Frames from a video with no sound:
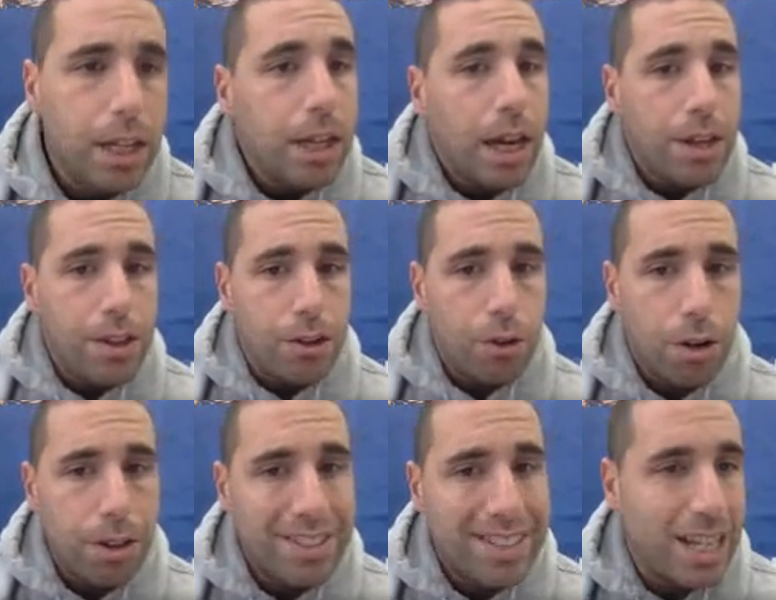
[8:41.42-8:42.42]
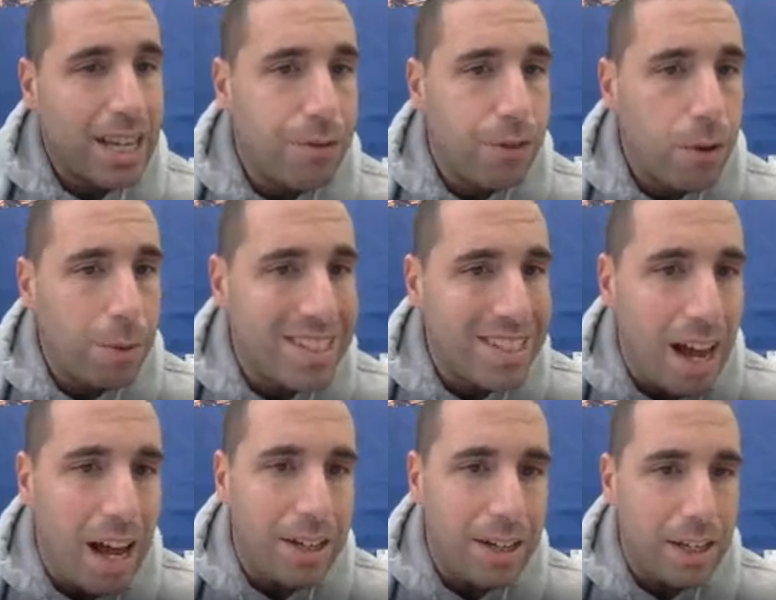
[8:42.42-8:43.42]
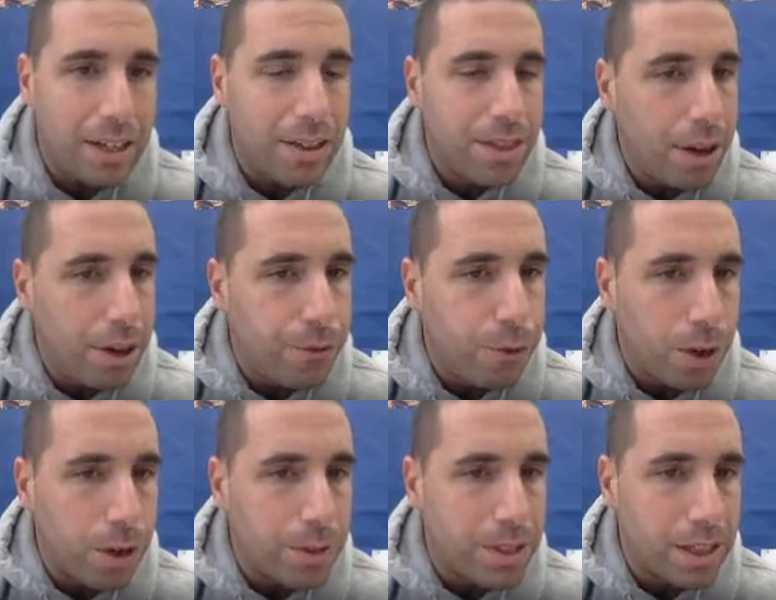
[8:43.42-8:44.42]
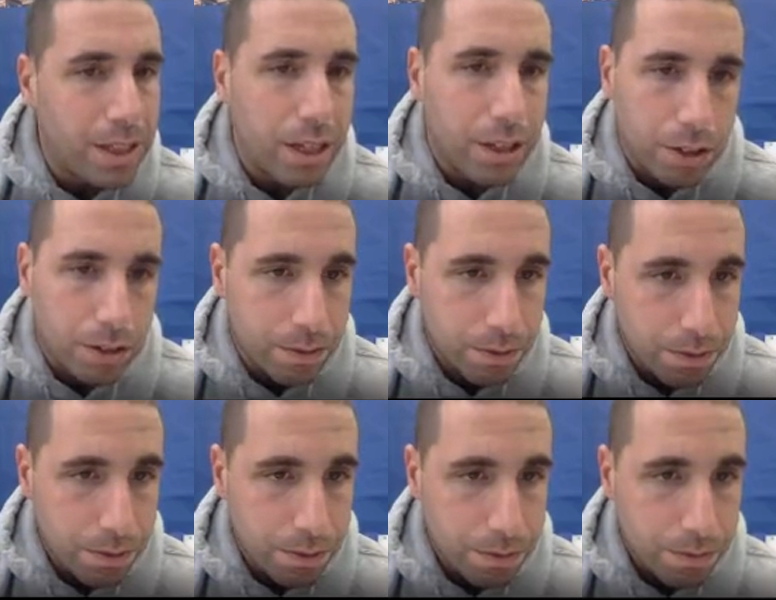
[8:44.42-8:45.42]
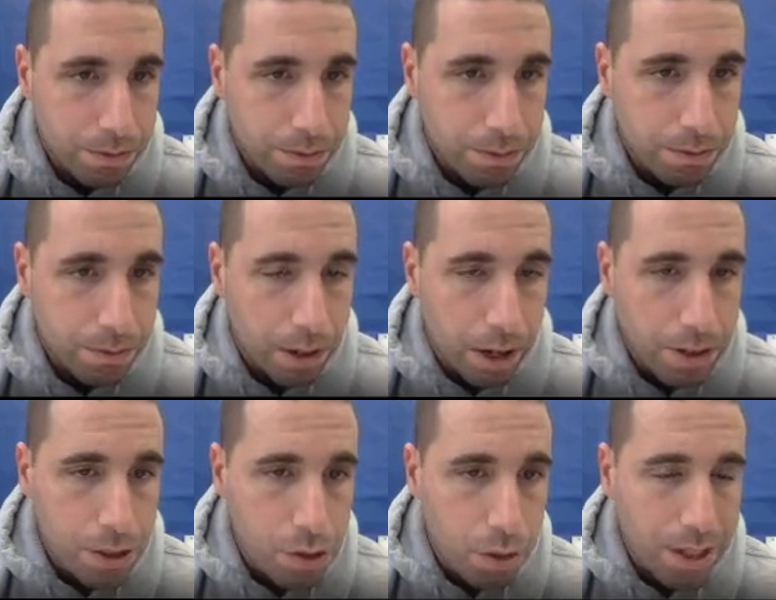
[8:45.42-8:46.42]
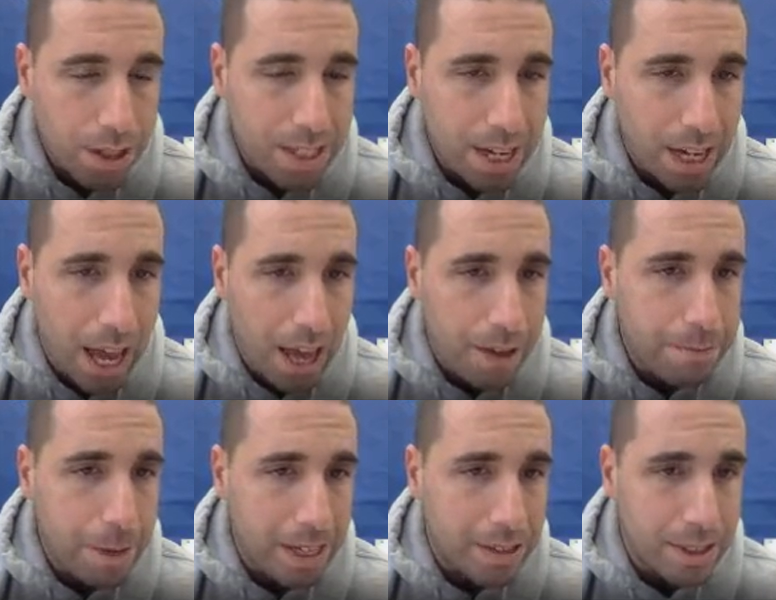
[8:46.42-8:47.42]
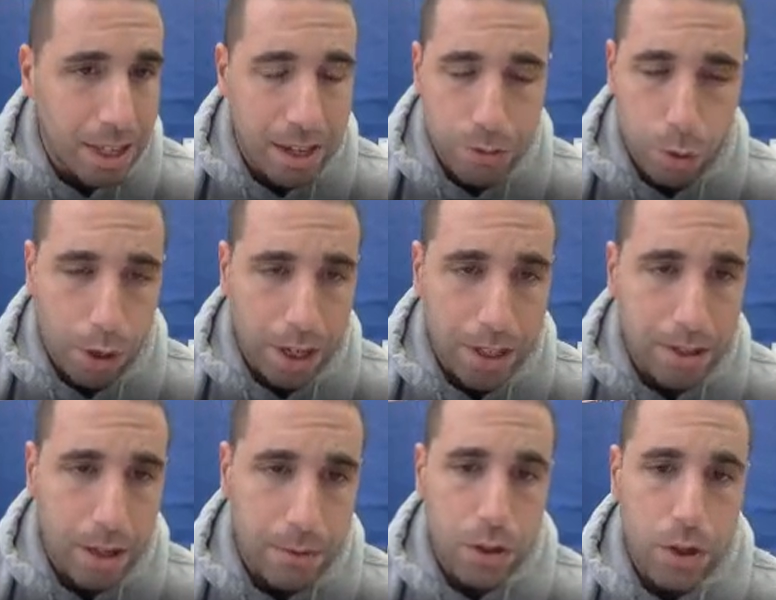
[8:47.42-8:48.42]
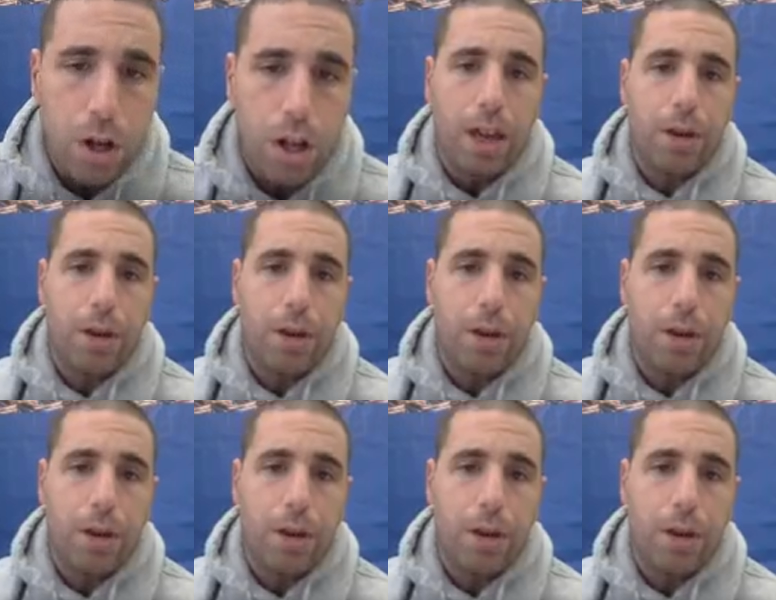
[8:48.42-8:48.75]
In the North, slavery was not needed, therefore it was illegal. All right, the North did not have many slaves or any slaves at all, and it